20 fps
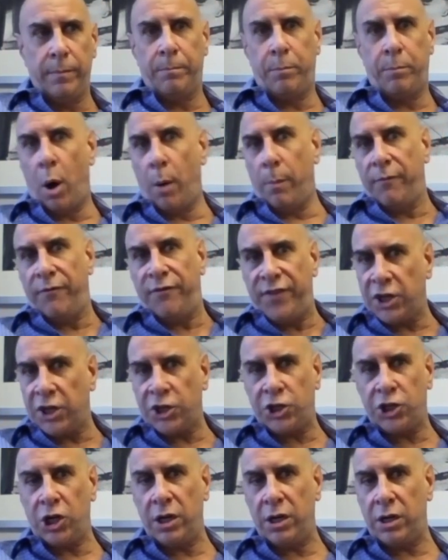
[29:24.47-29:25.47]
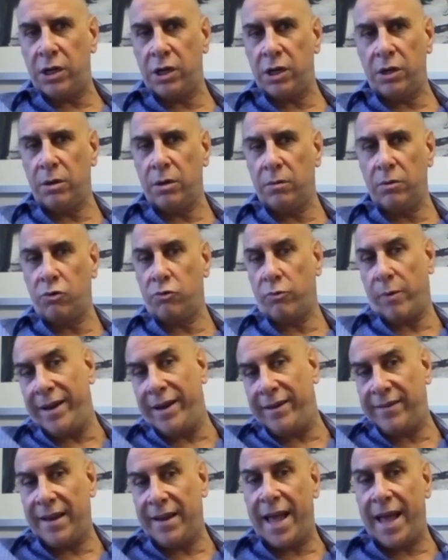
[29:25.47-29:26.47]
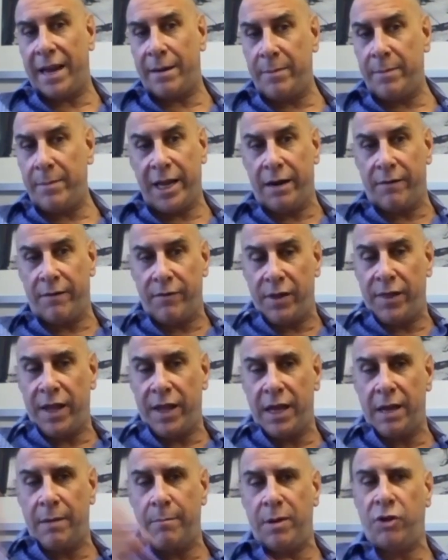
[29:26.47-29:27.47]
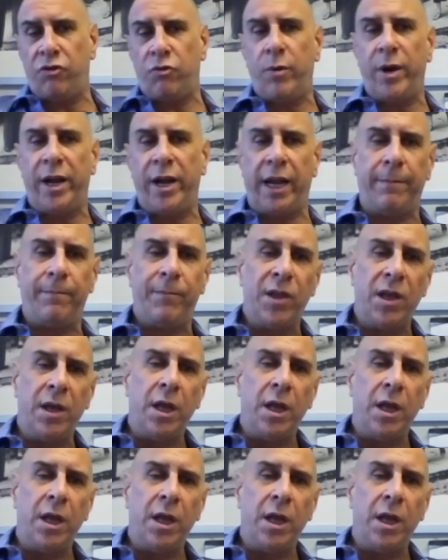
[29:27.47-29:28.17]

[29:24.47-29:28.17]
Pulp Fiction to Grey's Anatomy and everything in between.